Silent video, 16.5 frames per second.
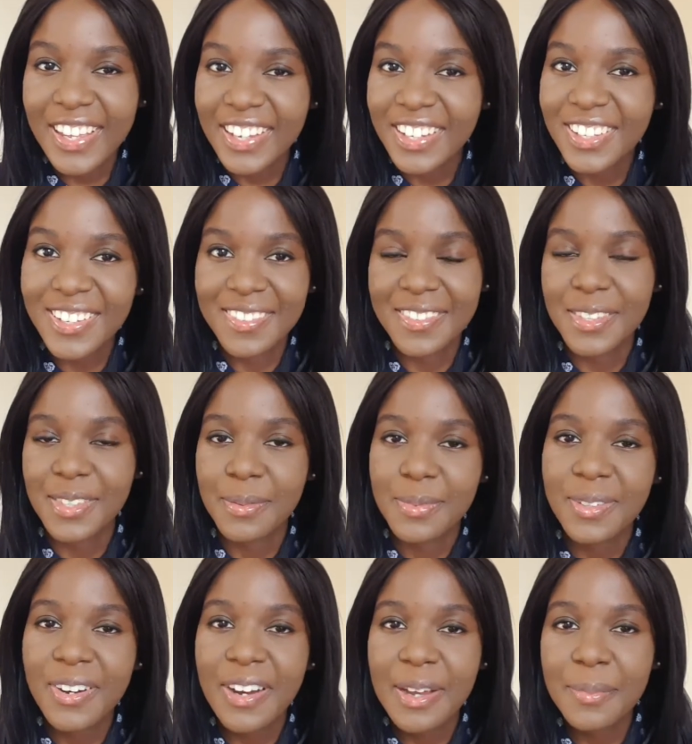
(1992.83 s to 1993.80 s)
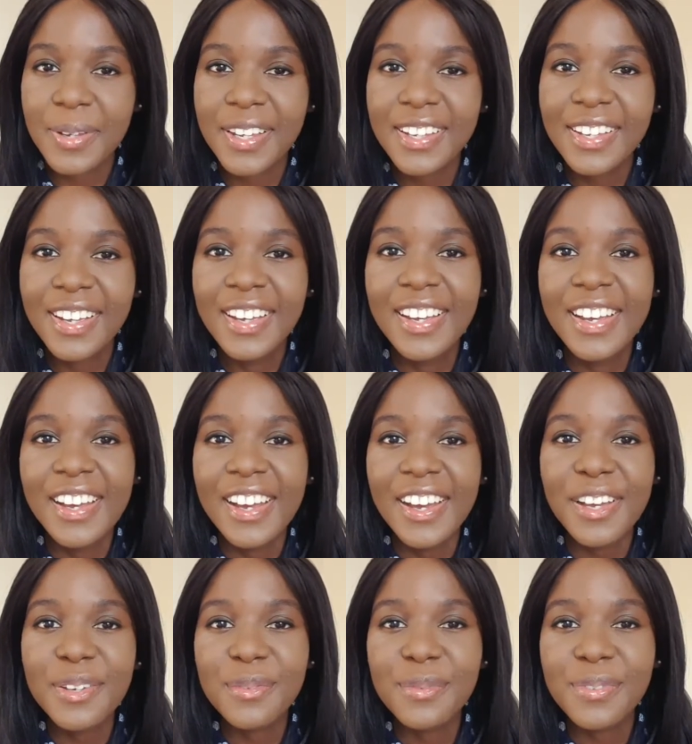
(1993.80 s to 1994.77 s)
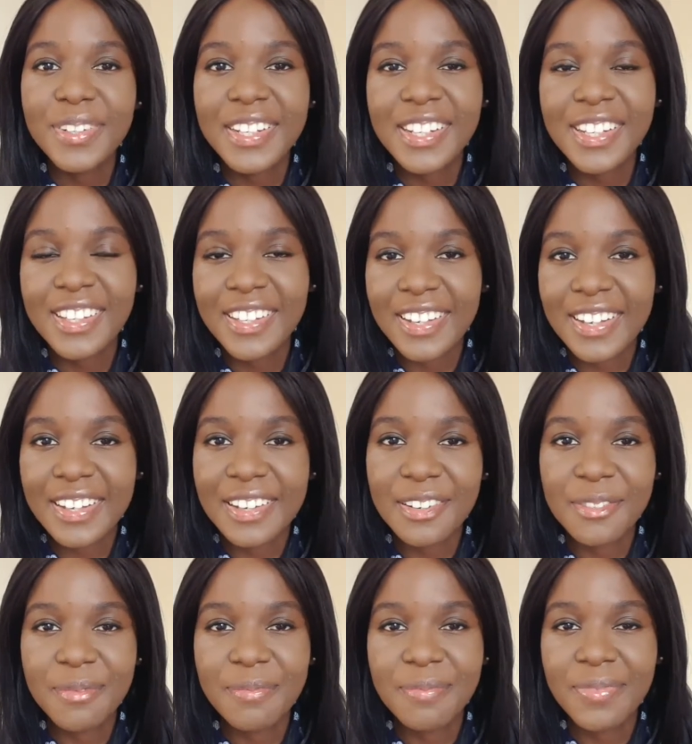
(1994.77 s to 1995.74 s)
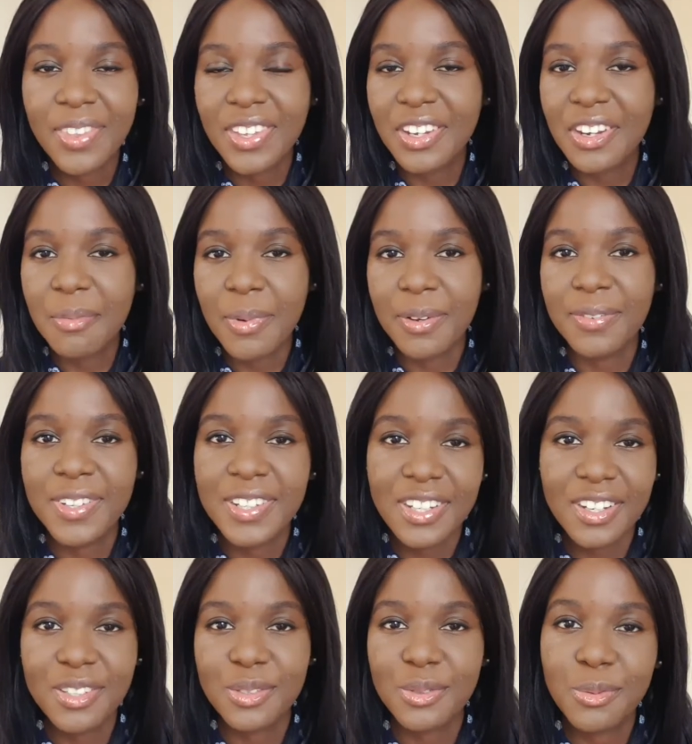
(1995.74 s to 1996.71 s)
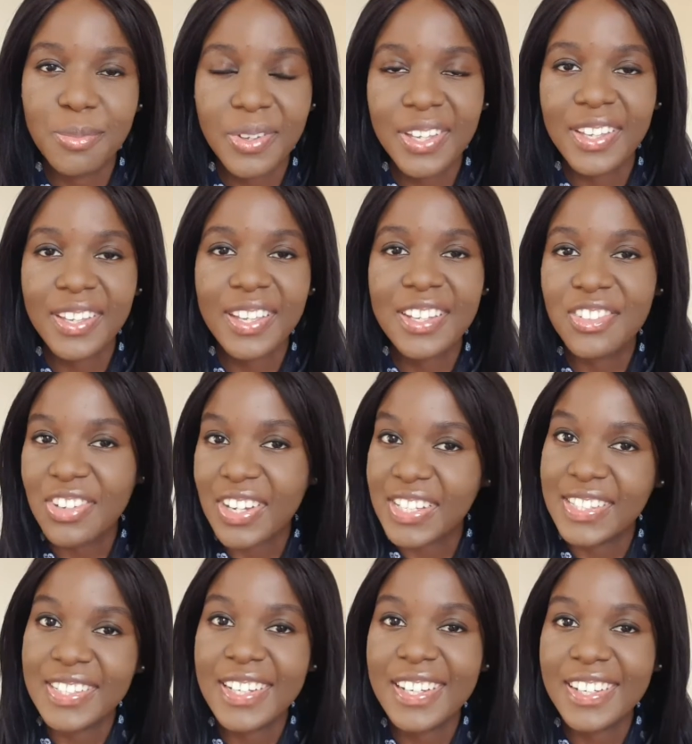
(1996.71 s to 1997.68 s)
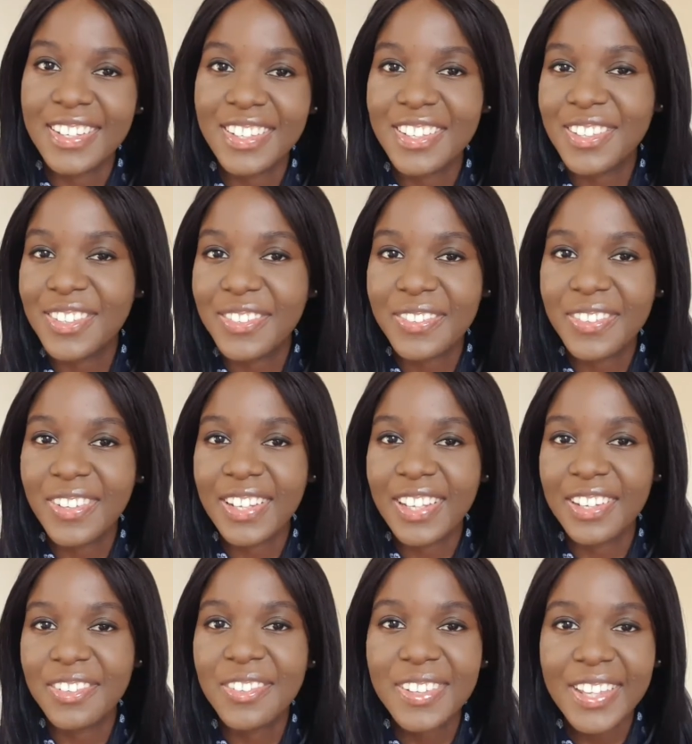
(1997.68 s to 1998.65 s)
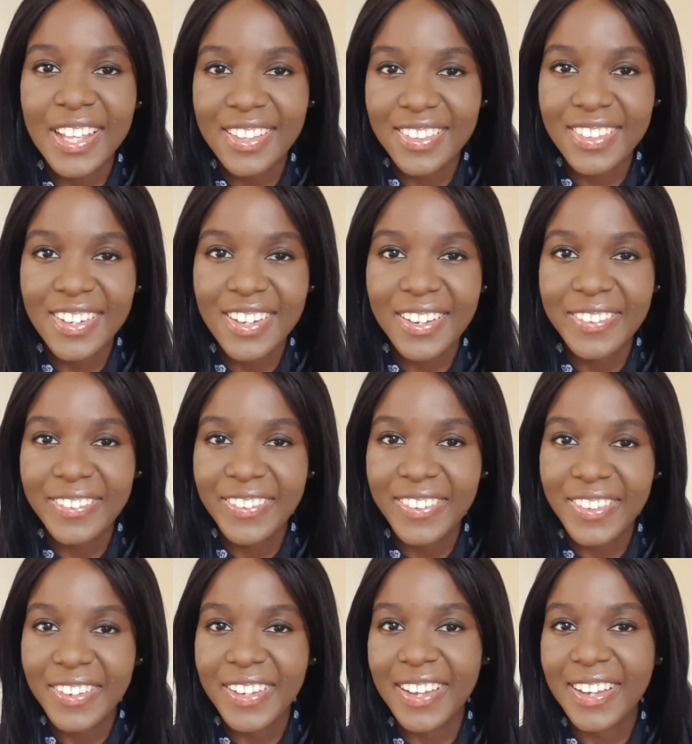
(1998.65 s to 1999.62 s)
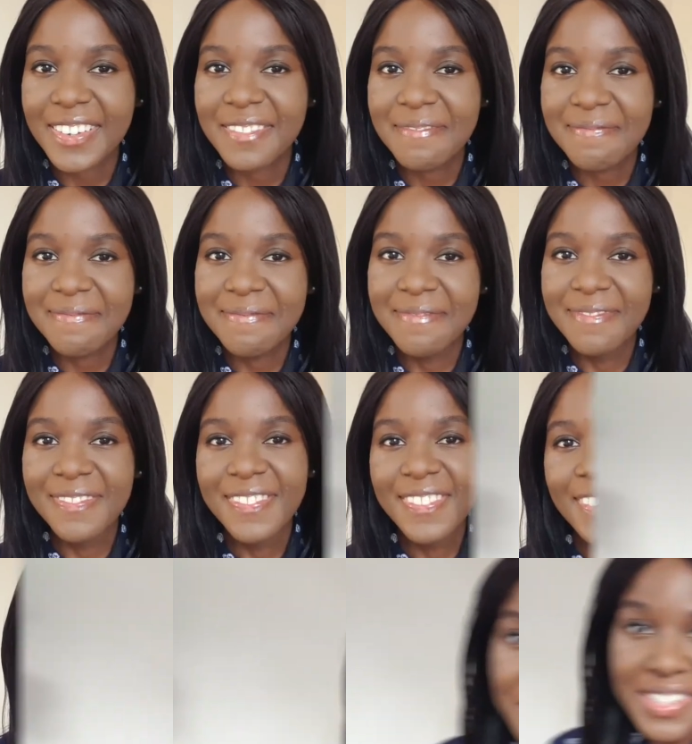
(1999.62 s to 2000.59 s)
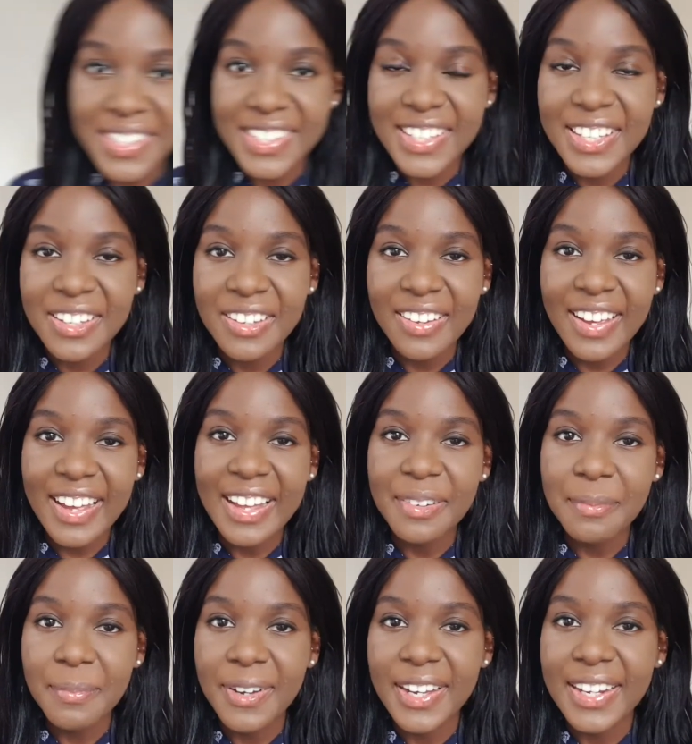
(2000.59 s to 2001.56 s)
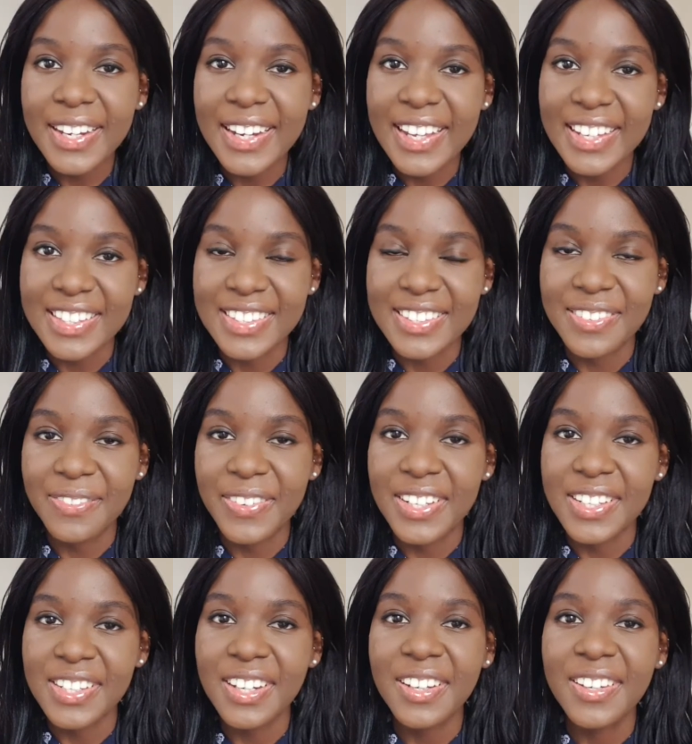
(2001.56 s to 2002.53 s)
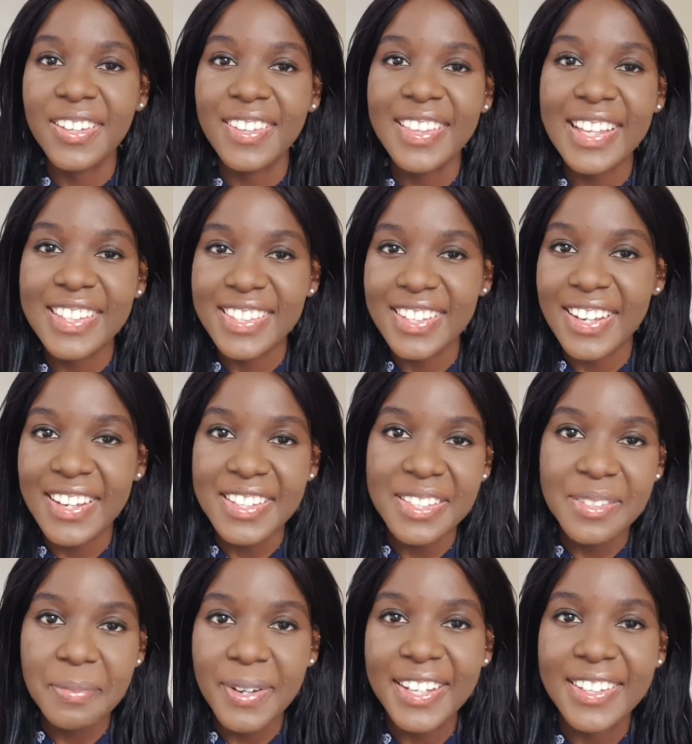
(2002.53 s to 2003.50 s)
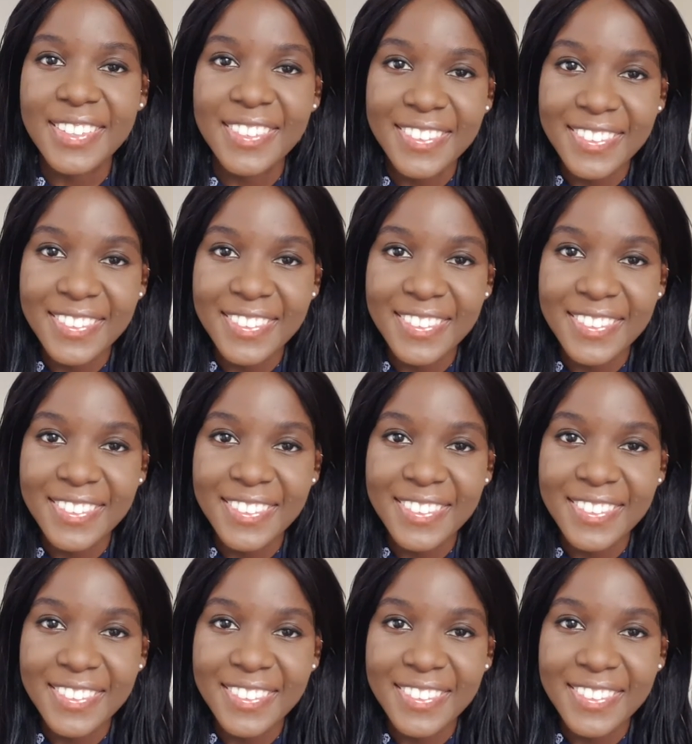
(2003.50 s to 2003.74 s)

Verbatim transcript: Thank you for subscribing hopefully um, you know my videos will be interesting and useful and all that stuff so yeah I will see you at my next video thanks guys bye